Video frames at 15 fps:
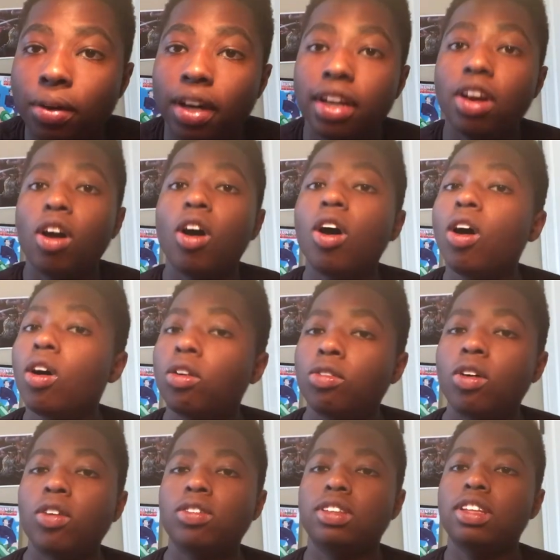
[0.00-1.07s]
Might. Oh,
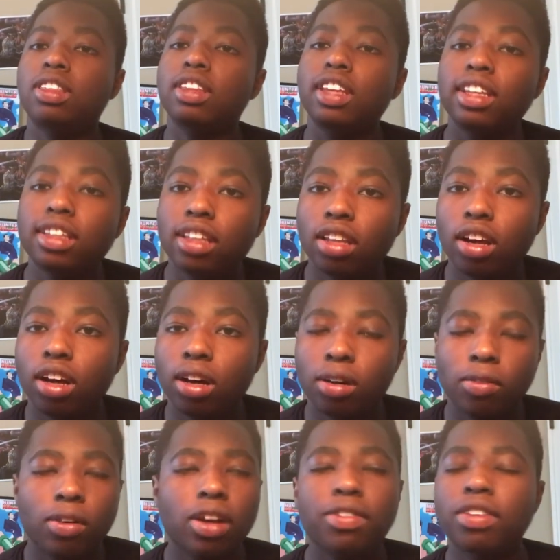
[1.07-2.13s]
well, the thing,
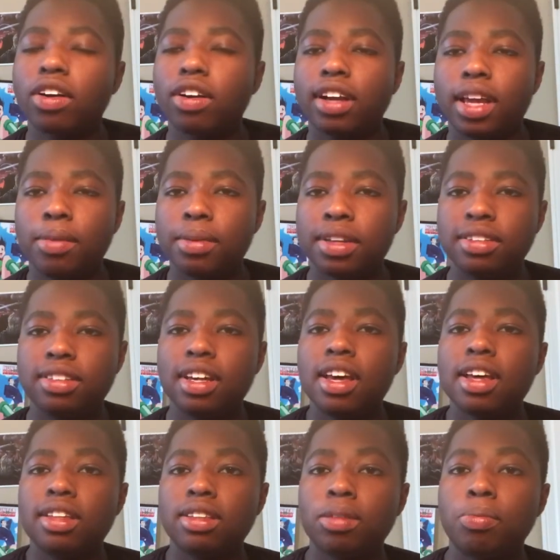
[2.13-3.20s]
whatever her name is,
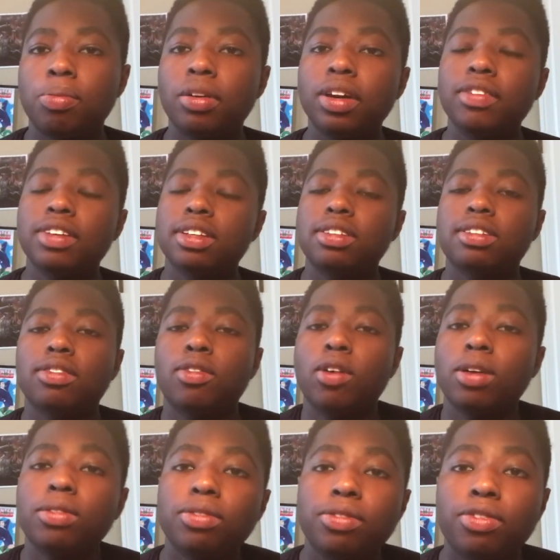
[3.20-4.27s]
the previous
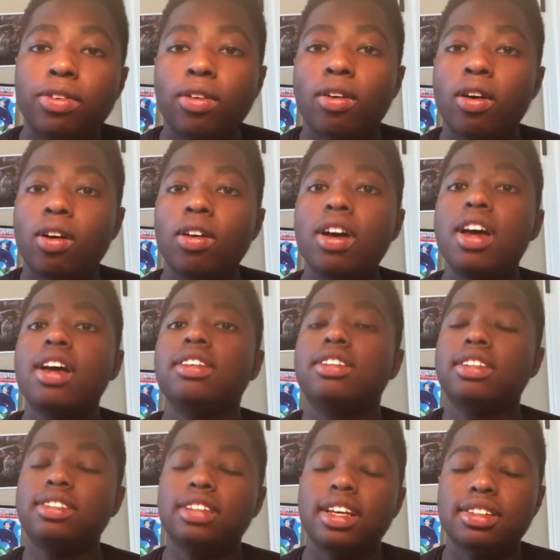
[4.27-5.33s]
One For All
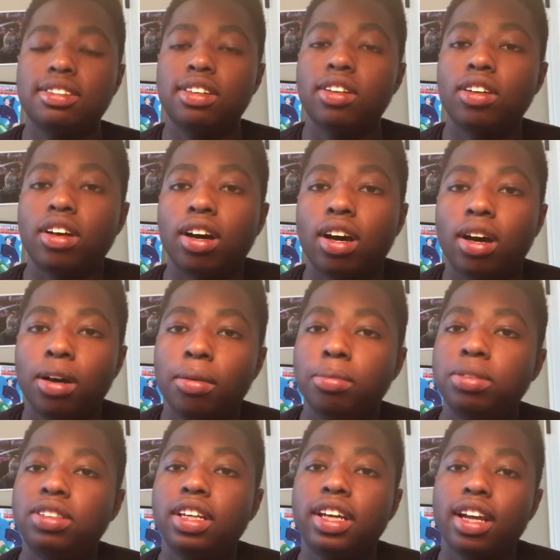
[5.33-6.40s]
successor of
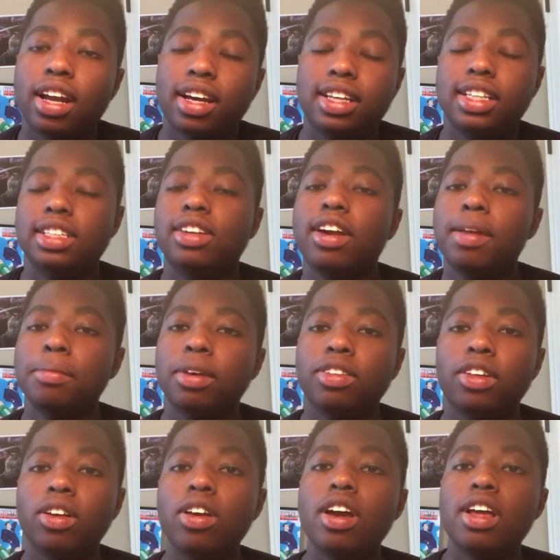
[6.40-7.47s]
Shigaraki's
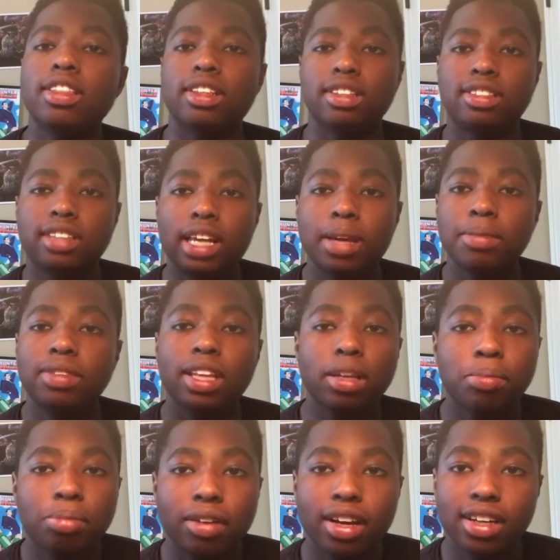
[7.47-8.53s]
grandmother, the same
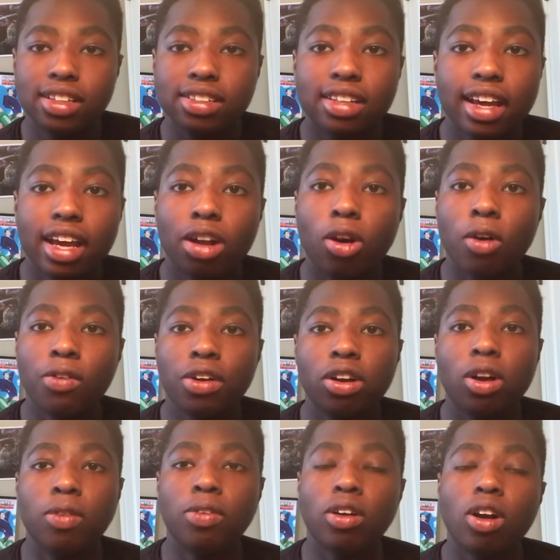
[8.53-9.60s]
thing playing in his head over and
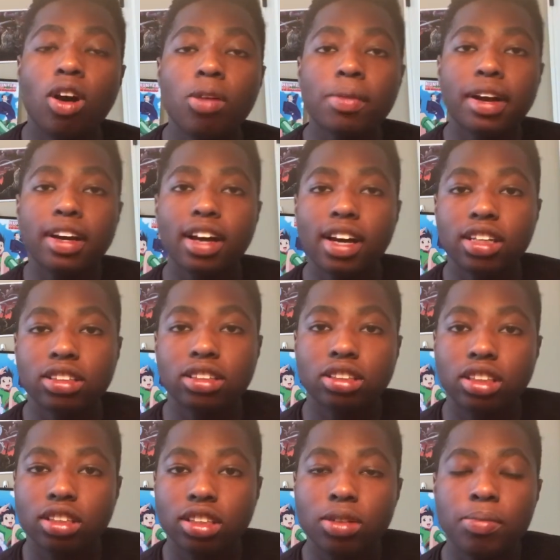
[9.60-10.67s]
over. Oh my gosh,
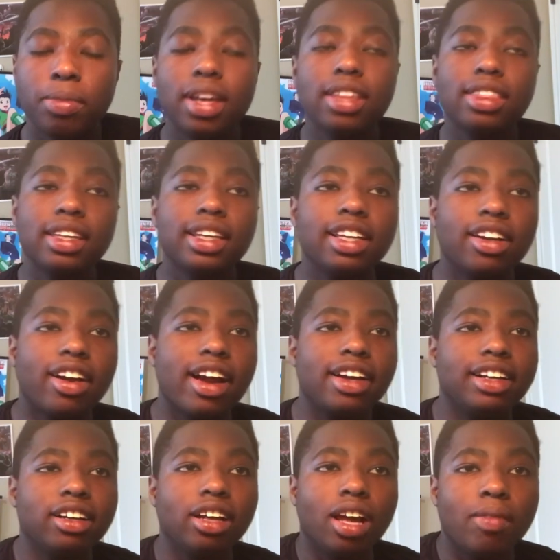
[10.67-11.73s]
you may think you're
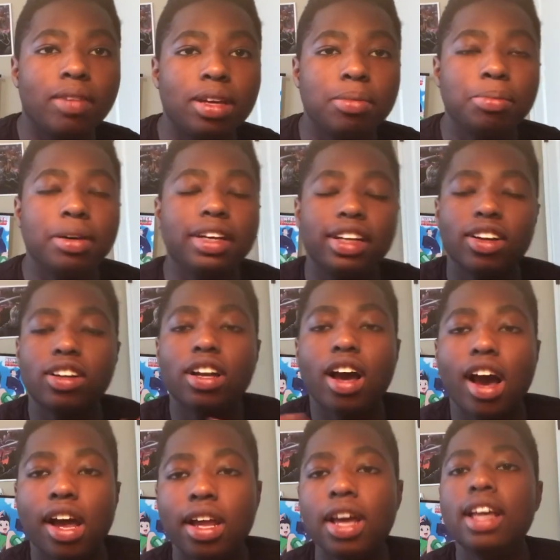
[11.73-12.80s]
at your limit, but you're
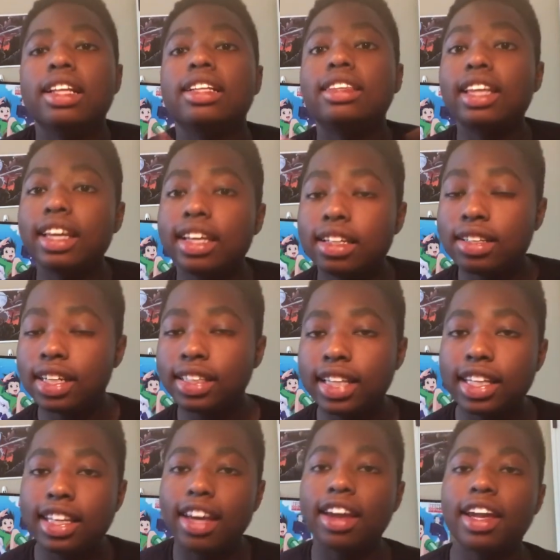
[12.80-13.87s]
not. The thing is, he
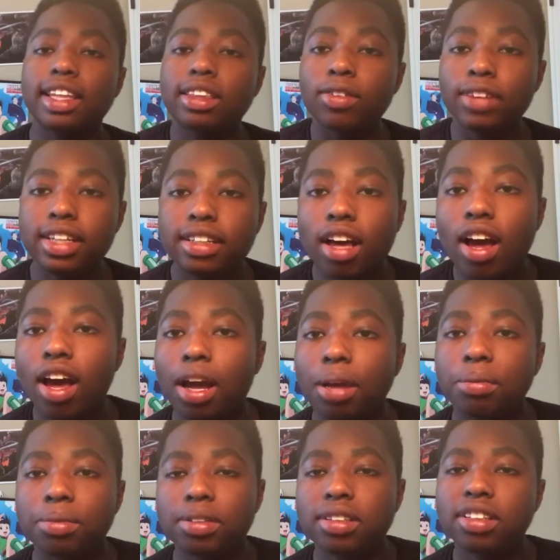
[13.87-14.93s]
did that like 3
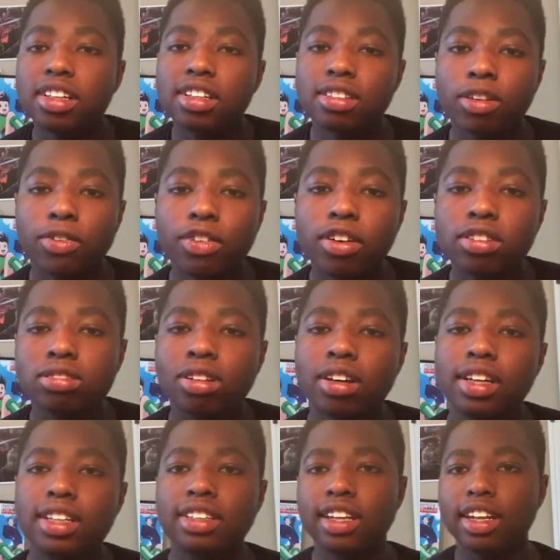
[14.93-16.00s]
times. So first of all,
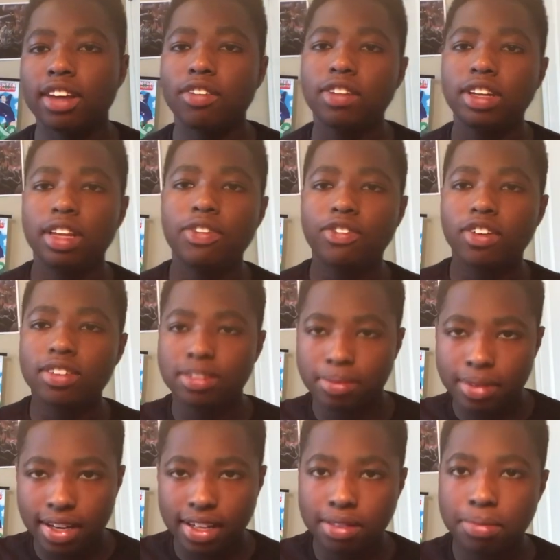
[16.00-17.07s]
he did it when he first
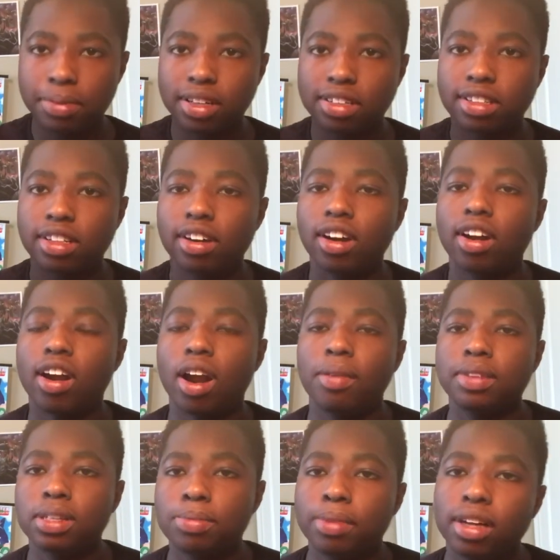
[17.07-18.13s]
made his muscular
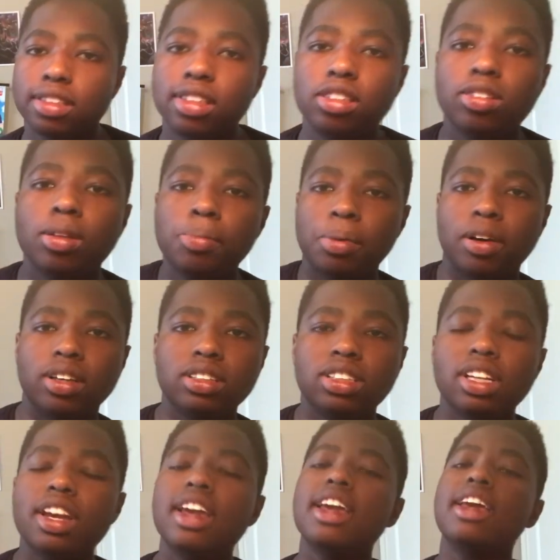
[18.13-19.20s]
arm. He's about to do the
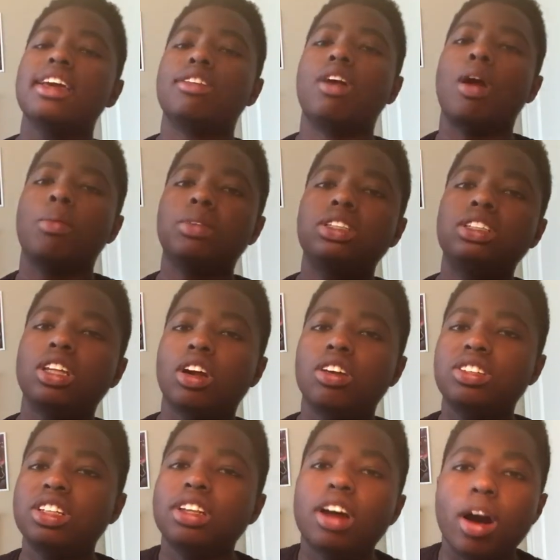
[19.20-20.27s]
punch. His arm was
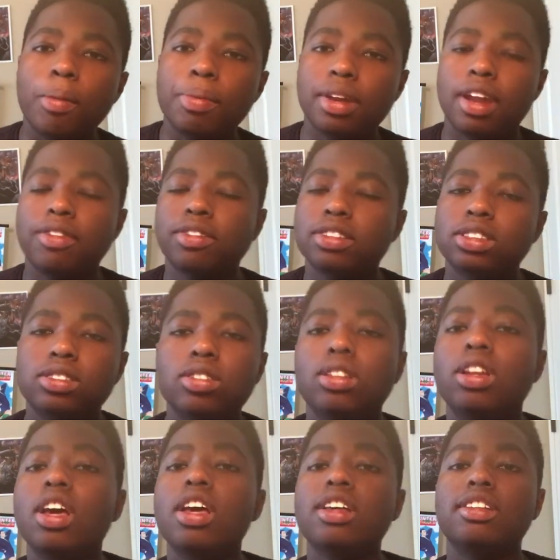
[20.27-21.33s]
charging up, and everyone's
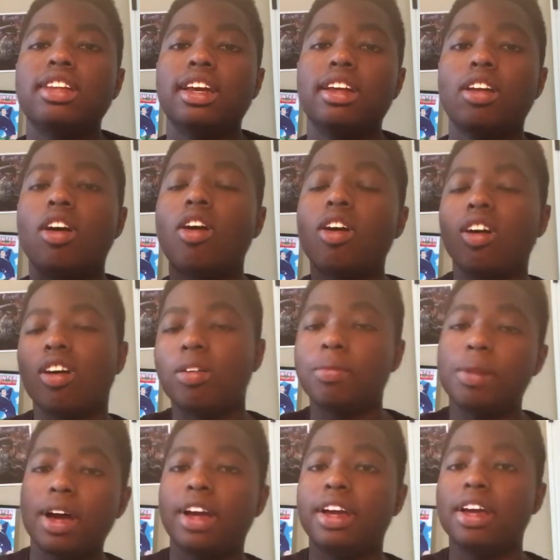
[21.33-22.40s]
saying, All
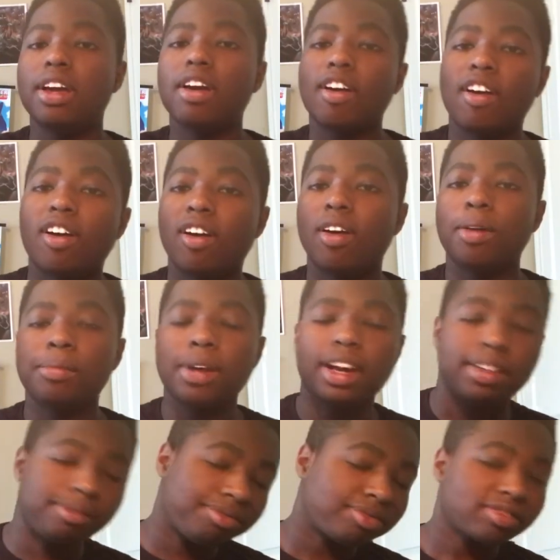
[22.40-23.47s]
Might, All
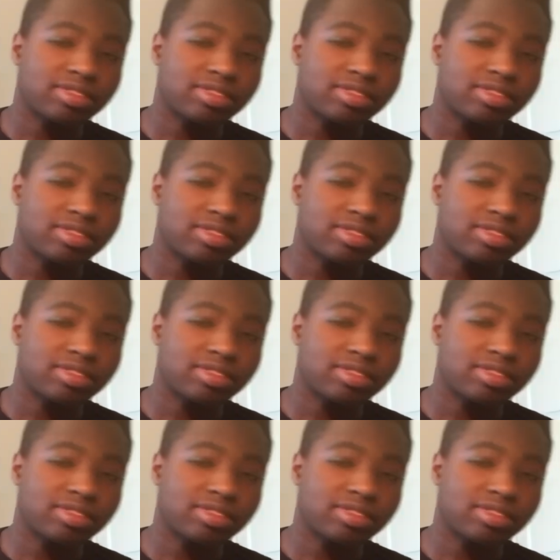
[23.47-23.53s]
Might.